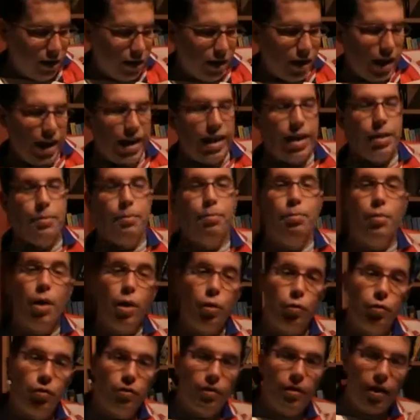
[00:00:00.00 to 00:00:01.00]
In the
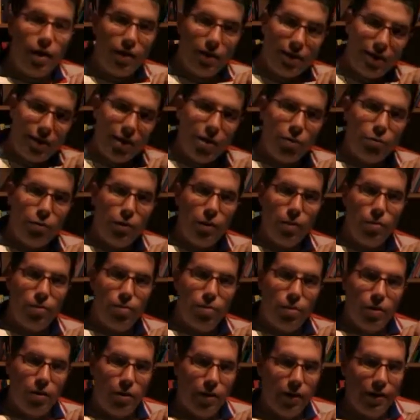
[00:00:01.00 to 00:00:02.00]
most southern
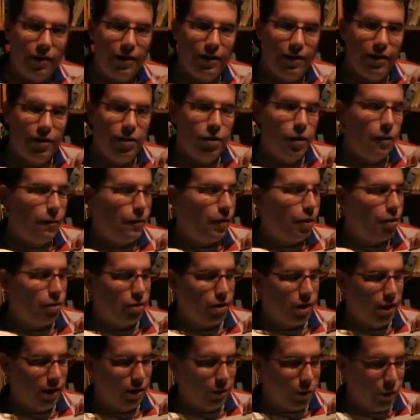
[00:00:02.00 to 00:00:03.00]
part of our
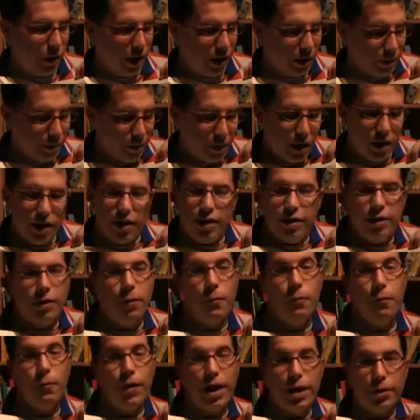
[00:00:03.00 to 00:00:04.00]
country, the
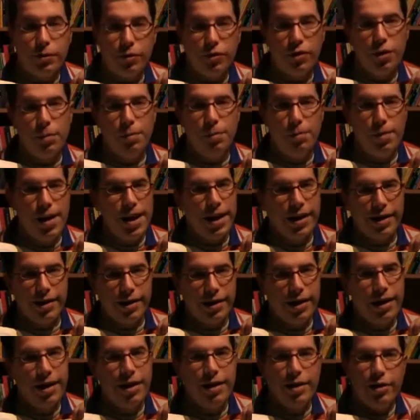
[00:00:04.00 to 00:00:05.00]
Vaalse Berg,
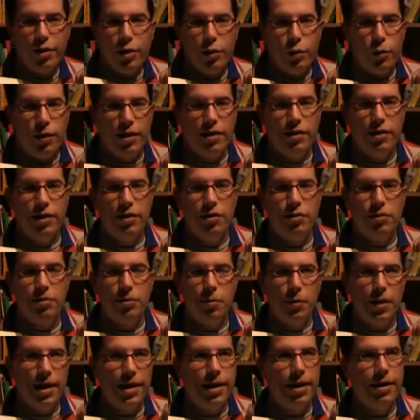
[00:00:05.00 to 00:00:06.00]
which is
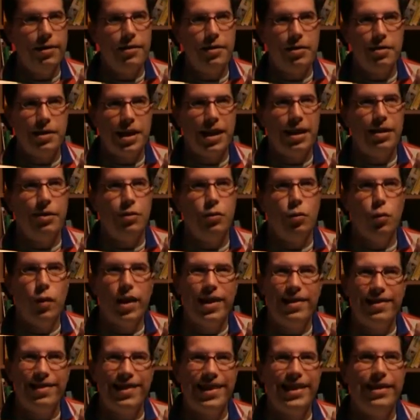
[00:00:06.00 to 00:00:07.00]

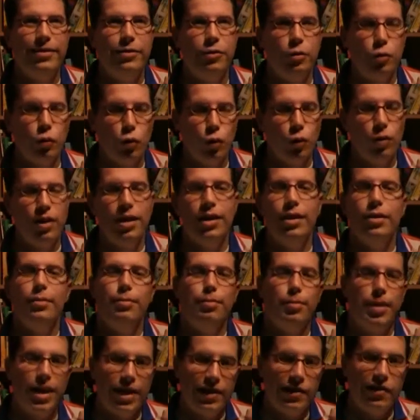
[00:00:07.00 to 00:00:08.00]
322
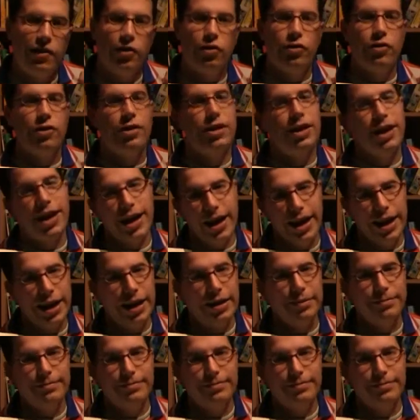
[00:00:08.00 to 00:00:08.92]
meters high.